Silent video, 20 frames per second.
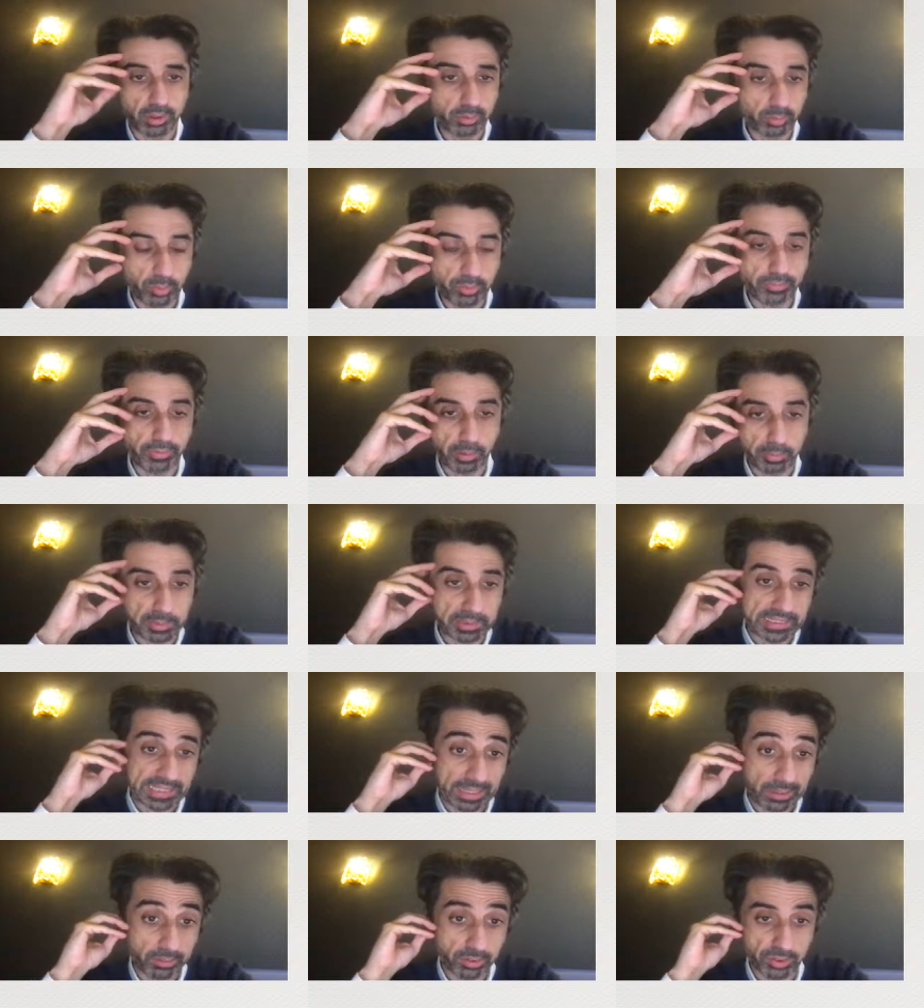been
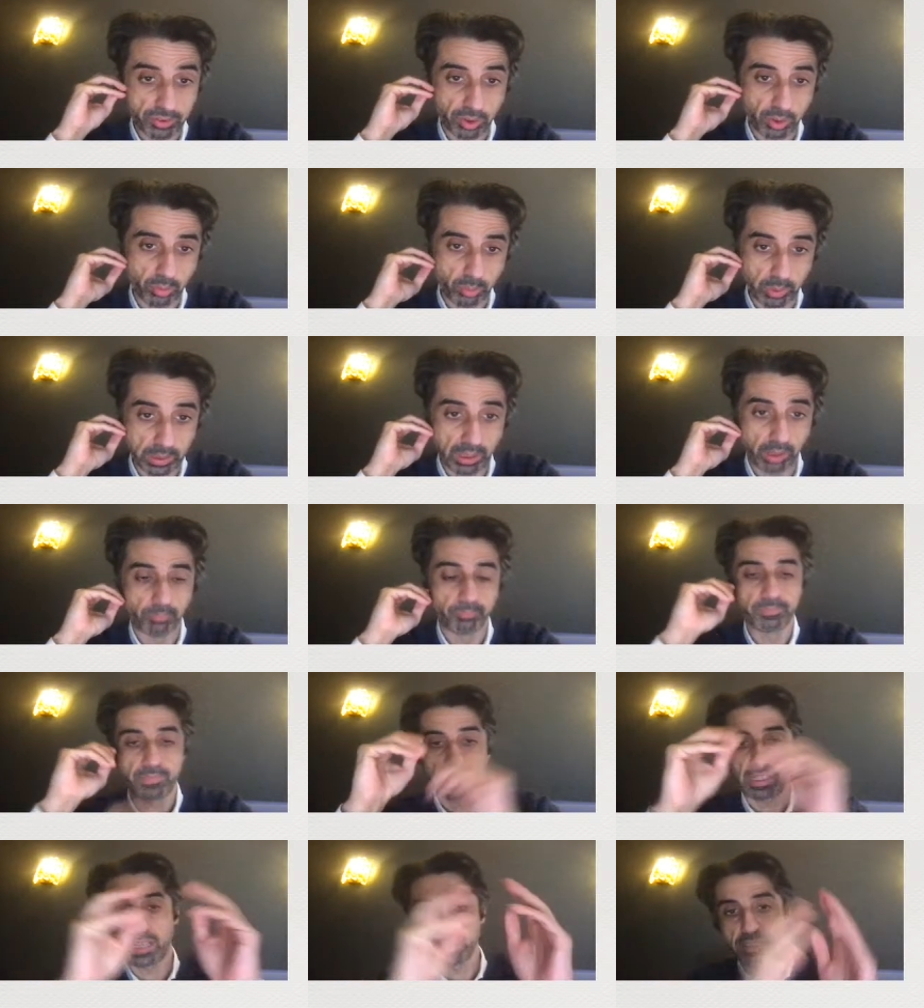there, so we know.
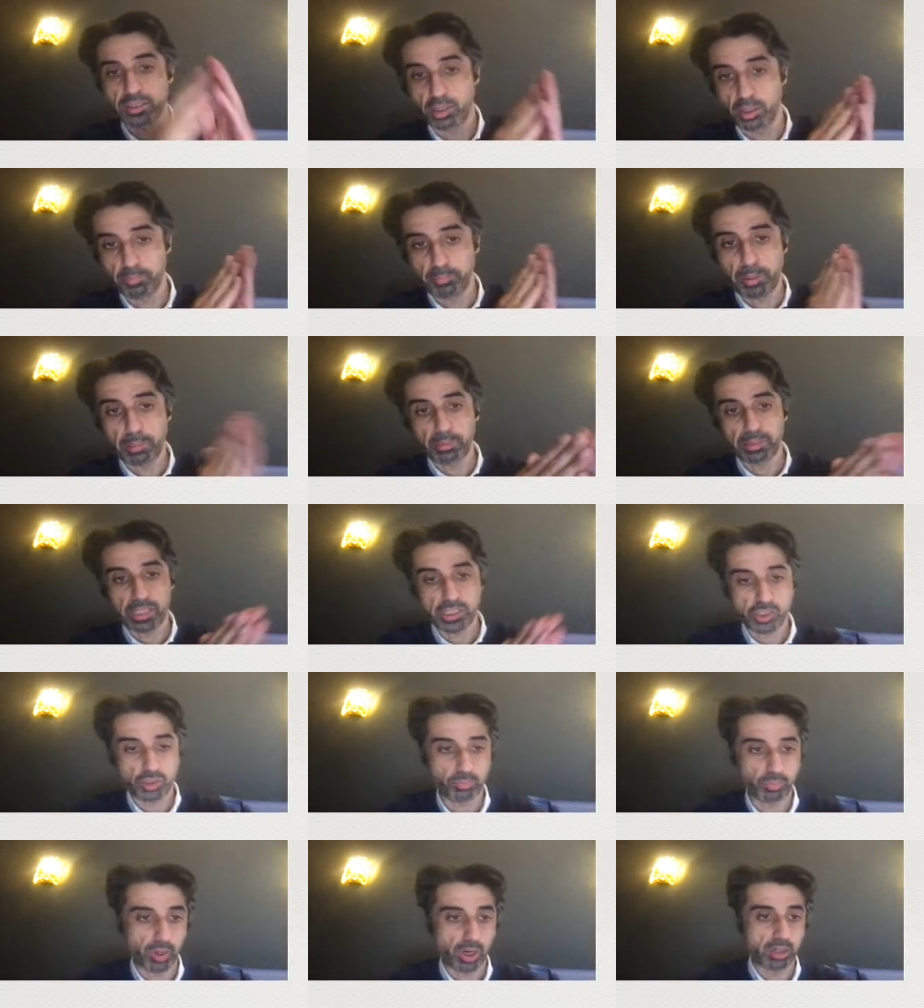Okay, so in
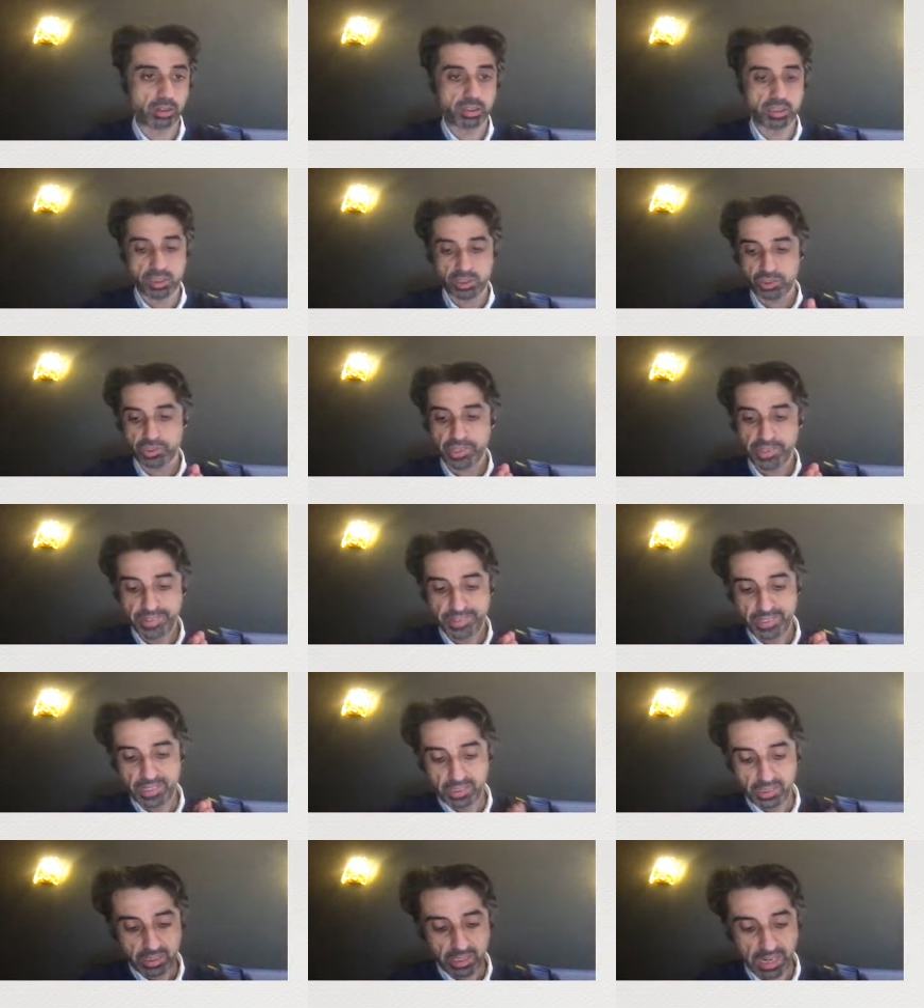publication progress,
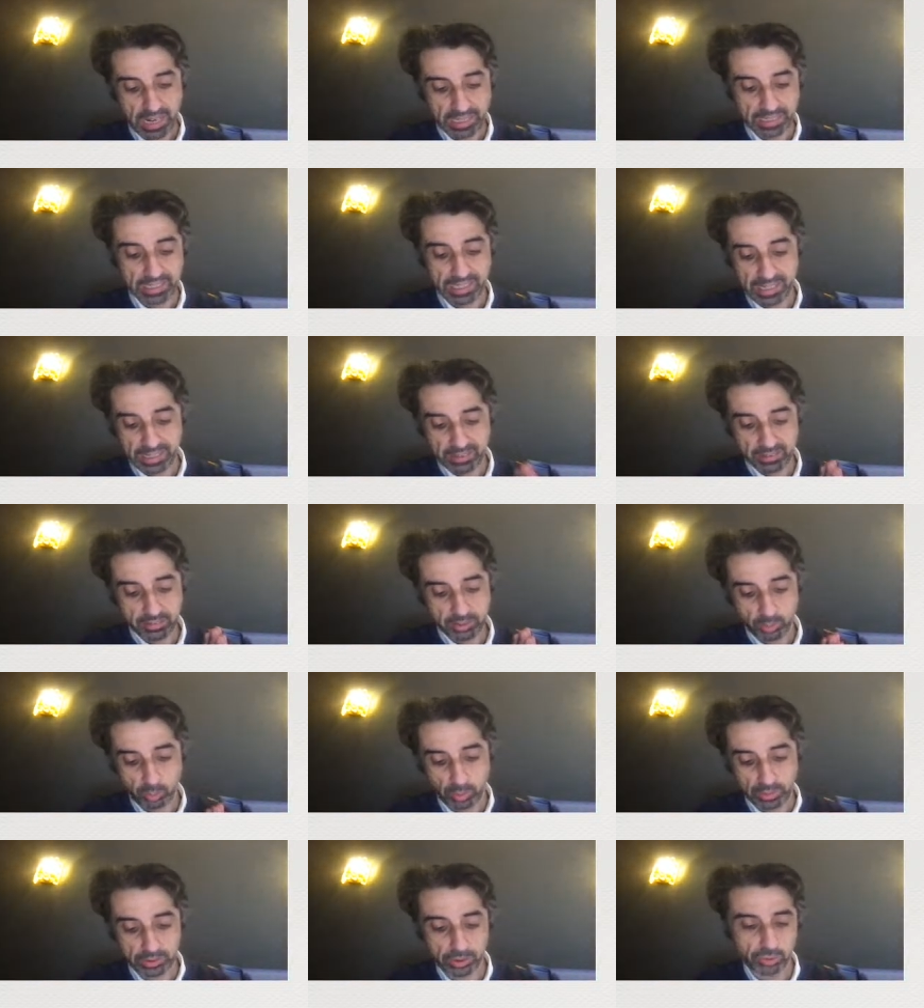highlight
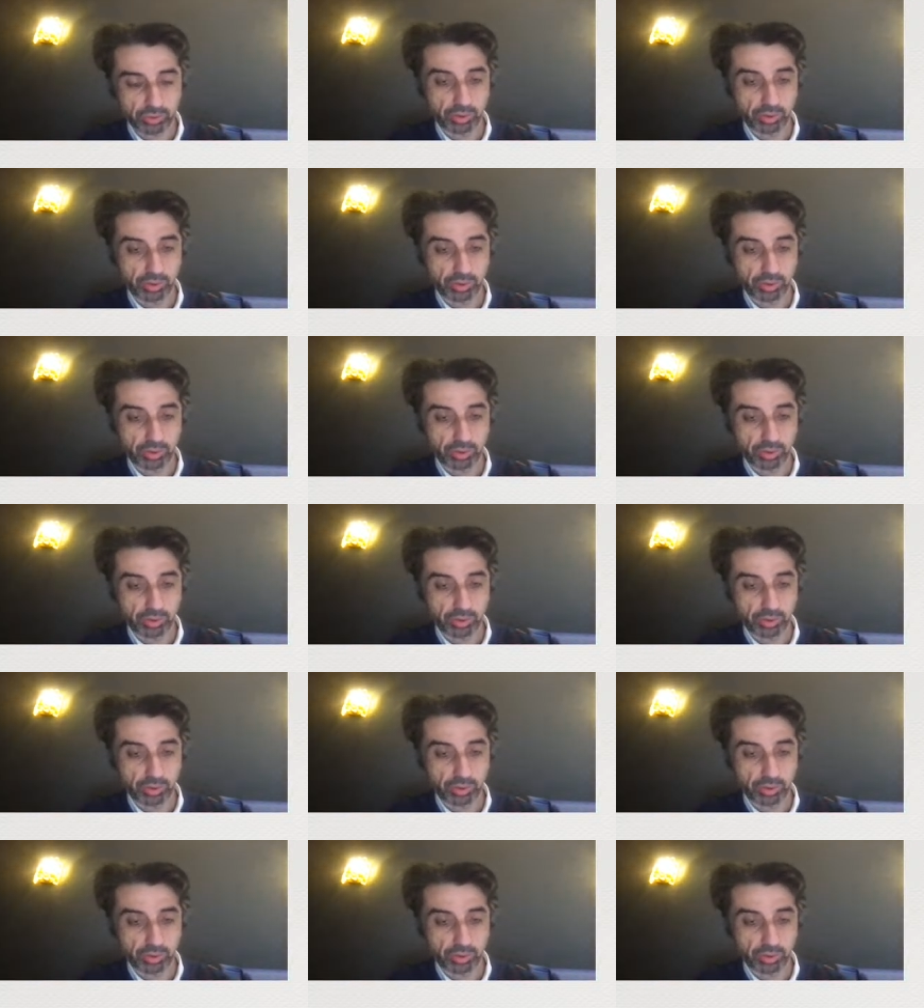what you